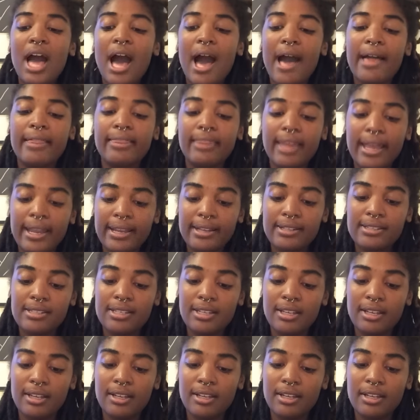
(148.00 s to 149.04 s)
I like
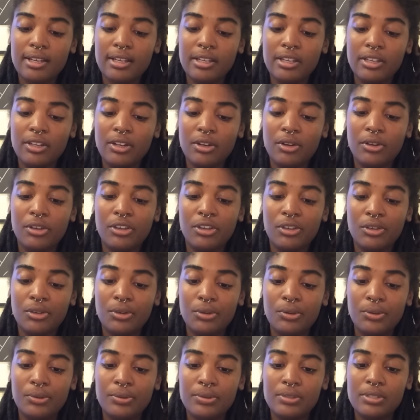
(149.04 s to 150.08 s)
to, you know,
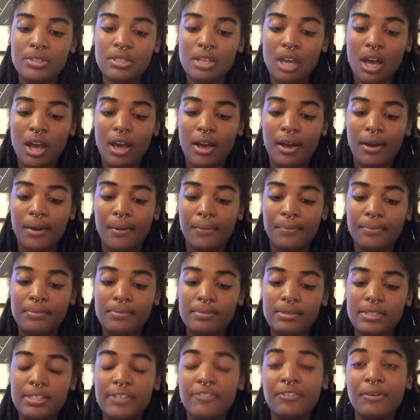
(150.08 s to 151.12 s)
use um,
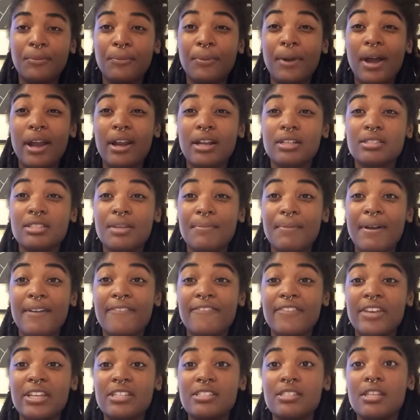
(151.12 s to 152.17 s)
different products on my
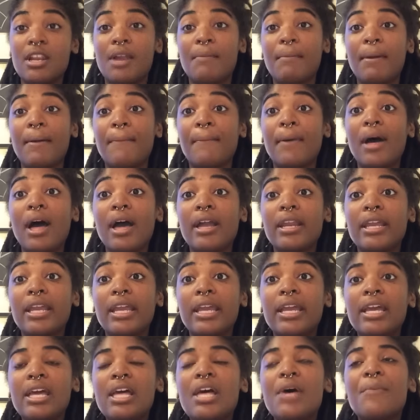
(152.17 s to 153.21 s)
face and on my
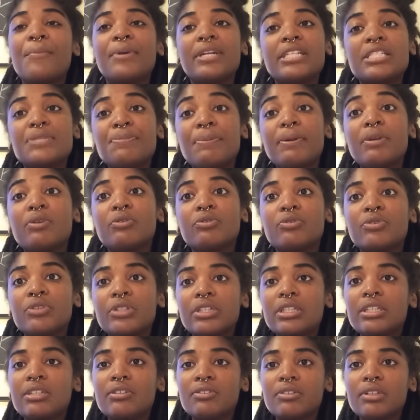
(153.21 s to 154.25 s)
body, but it's been
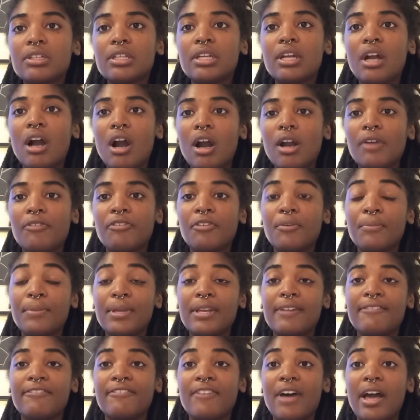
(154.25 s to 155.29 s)
really, really hard for me
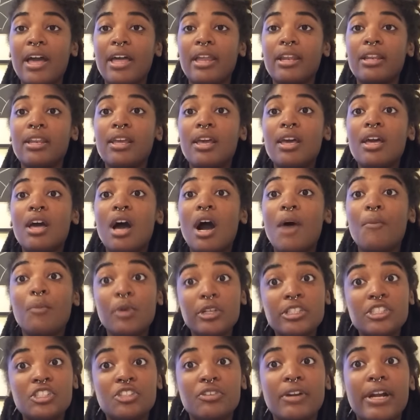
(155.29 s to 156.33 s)
to find a
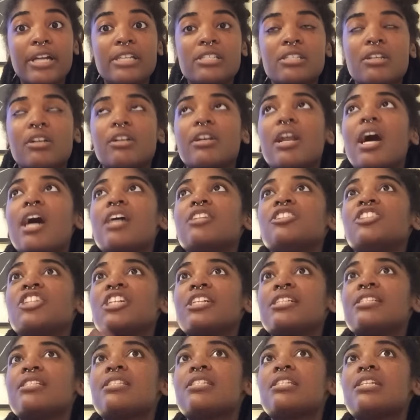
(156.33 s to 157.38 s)
moisturizer, not
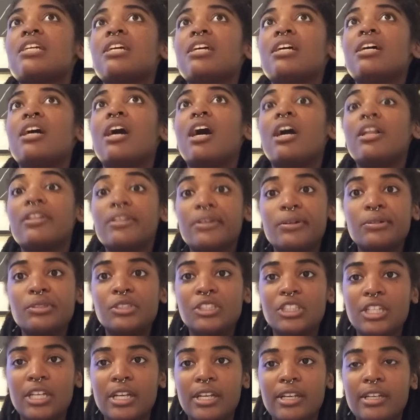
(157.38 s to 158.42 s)
just a
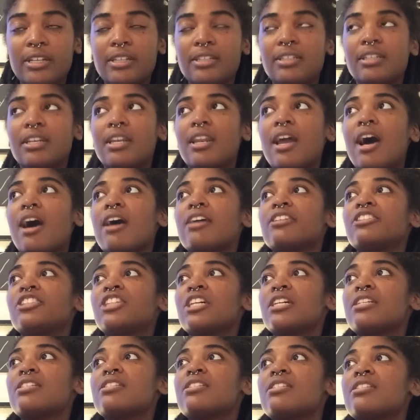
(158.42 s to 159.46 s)
lotion, not
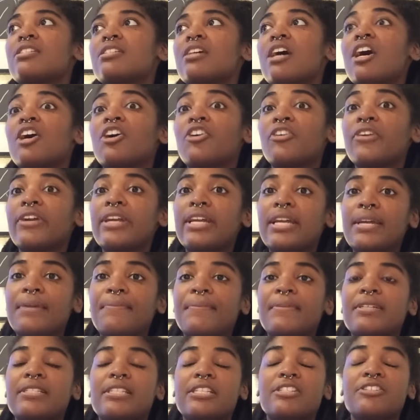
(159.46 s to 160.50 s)
just a cream,
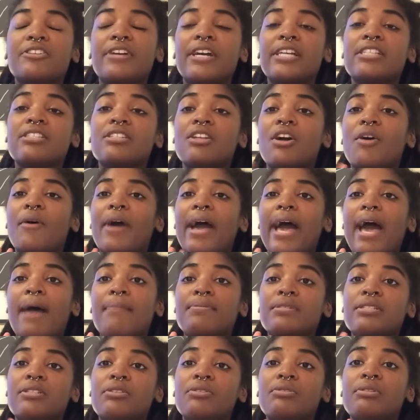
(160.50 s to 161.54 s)
because as you guys know, I
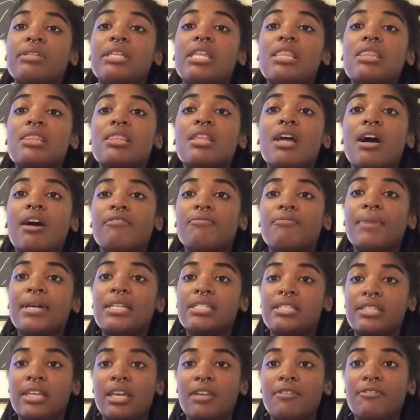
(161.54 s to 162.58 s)
absolutely love my
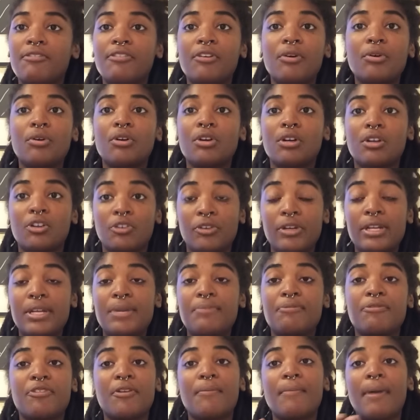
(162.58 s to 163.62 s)
Skin Folk
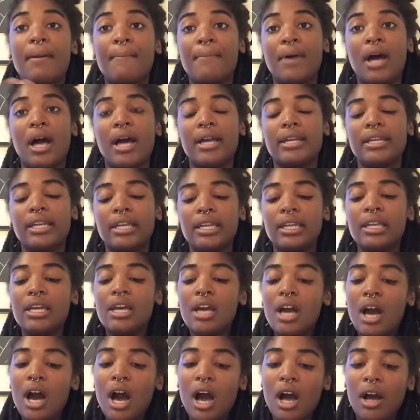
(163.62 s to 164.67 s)
cream for my body,
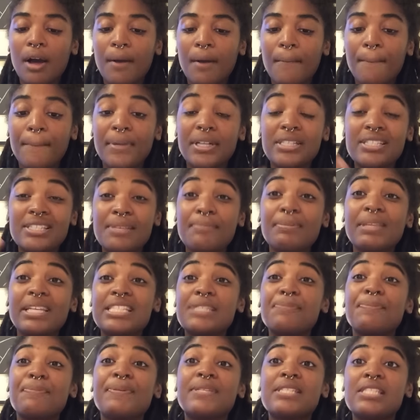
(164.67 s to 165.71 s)
um, but something
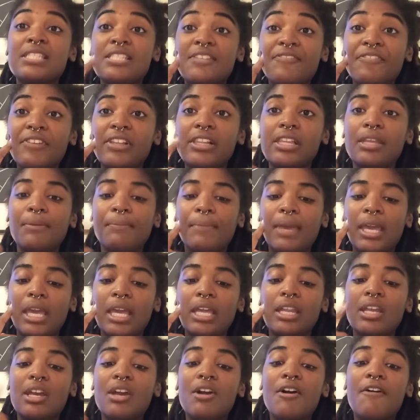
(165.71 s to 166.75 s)
specifically
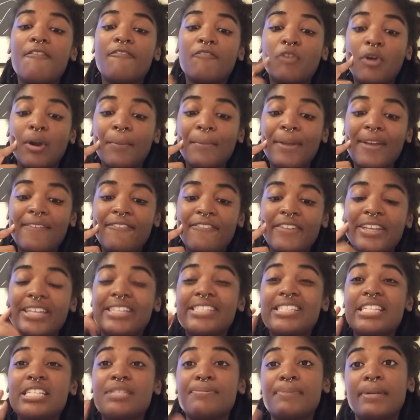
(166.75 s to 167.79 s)
made for my
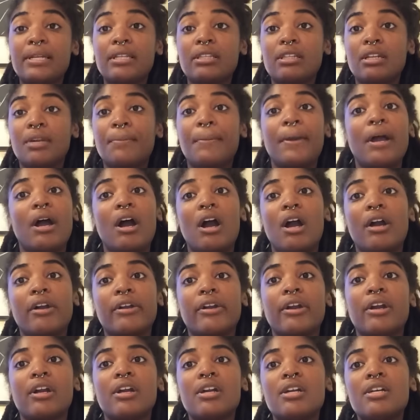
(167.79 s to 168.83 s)
face. It's been a little bit
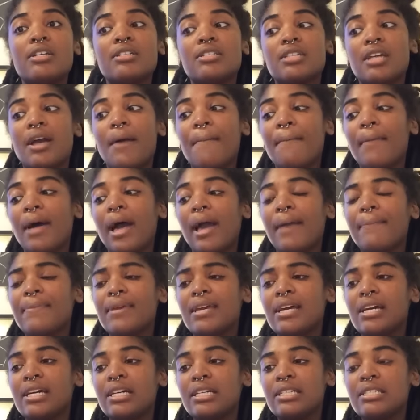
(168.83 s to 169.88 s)
harder to come by
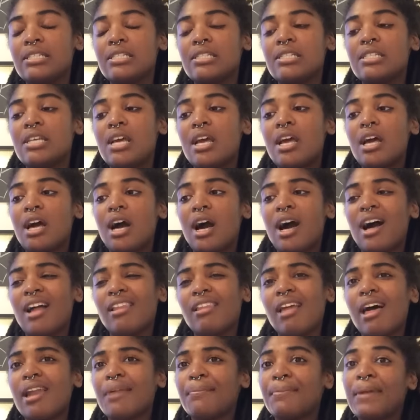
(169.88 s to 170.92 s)
because a
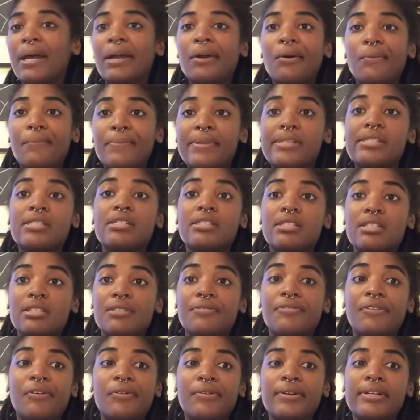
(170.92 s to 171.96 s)
lot of black owned businesses
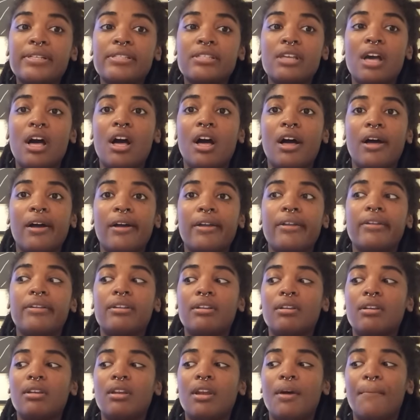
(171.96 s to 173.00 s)
focus on
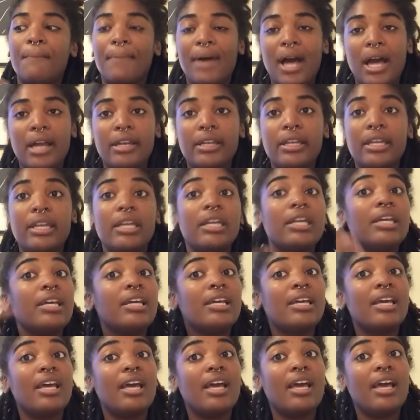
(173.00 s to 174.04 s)
body
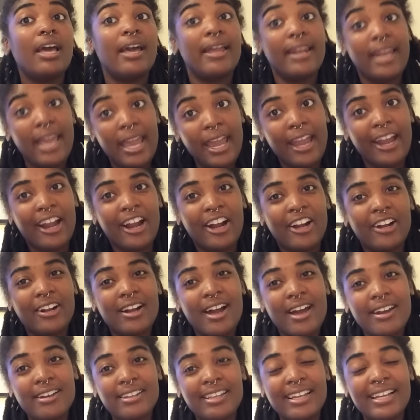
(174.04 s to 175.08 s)
and hair.
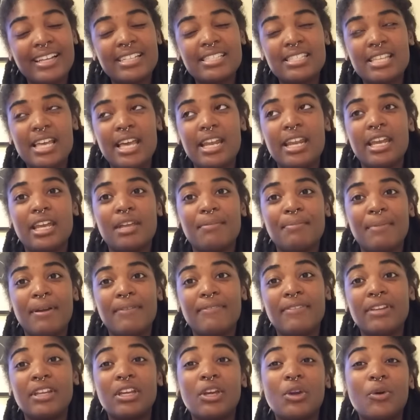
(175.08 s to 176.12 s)
Kind of like I said in my
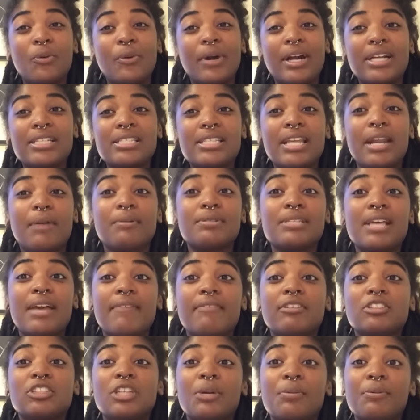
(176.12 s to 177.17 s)
video where I said I was
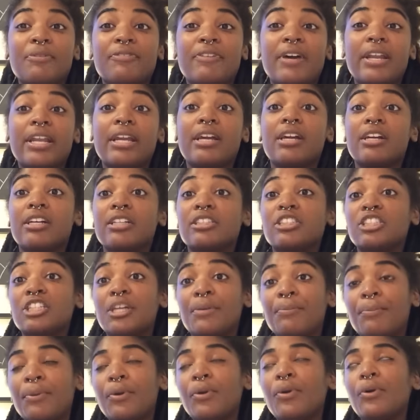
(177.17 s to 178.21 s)
having trouble finding a good
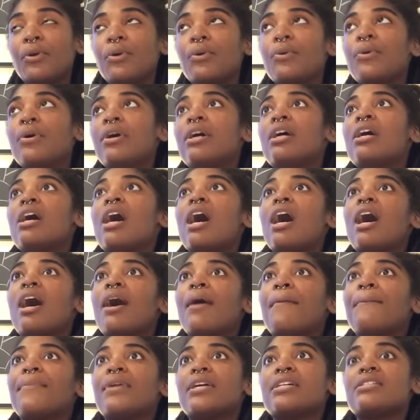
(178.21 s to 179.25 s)
shampoo
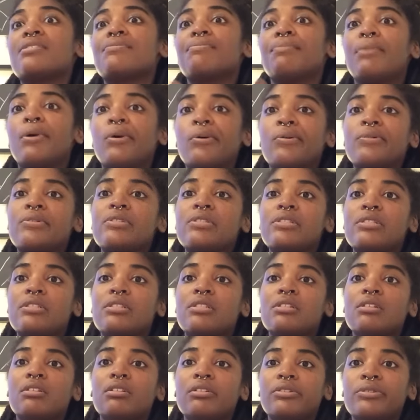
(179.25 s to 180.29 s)
um, because most
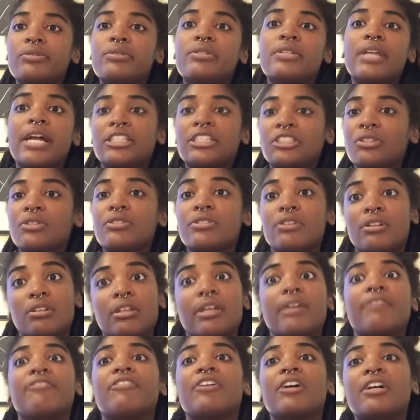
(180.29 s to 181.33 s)
loose naturals are
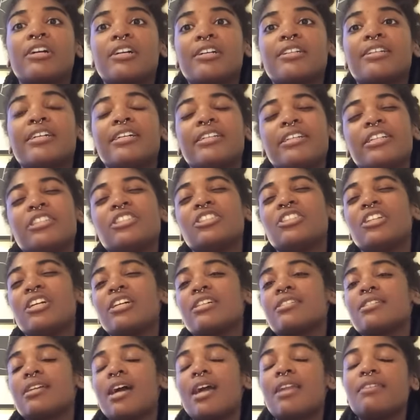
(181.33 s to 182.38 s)
looking for a good conditioner.
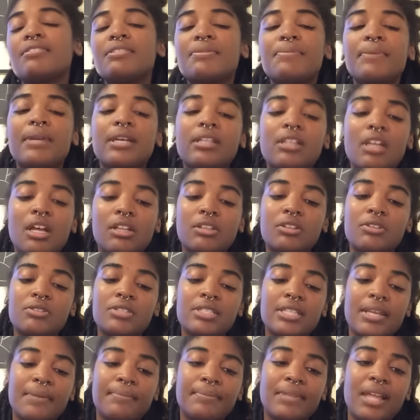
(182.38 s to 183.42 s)
It's kind of something along those
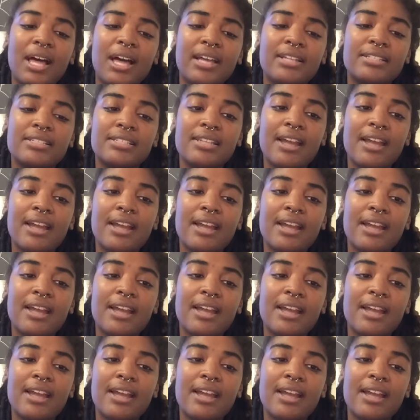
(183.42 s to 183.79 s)
same lines.